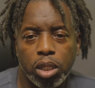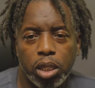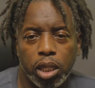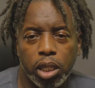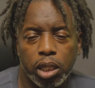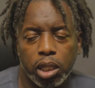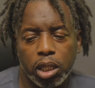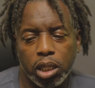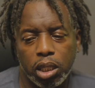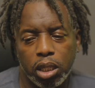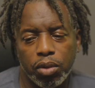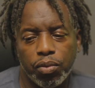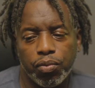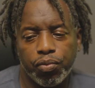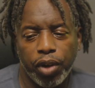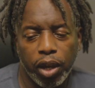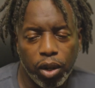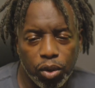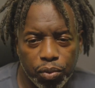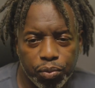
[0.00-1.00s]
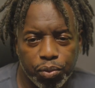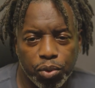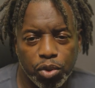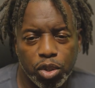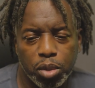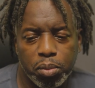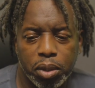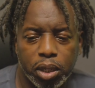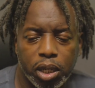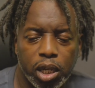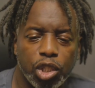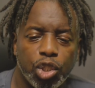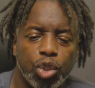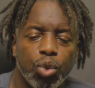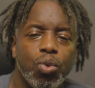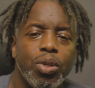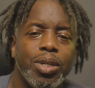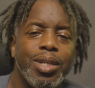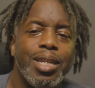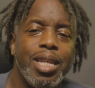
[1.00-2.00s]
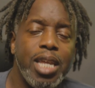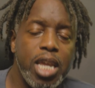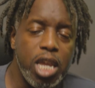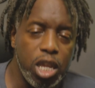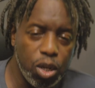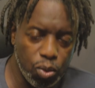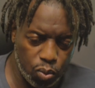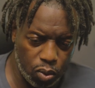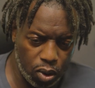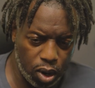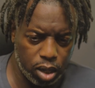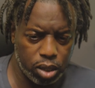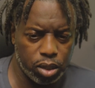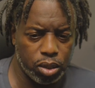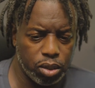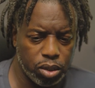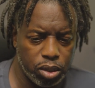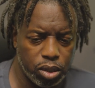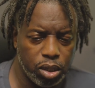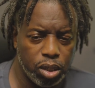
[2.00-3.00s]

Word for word: it can get fatal for you because you need water.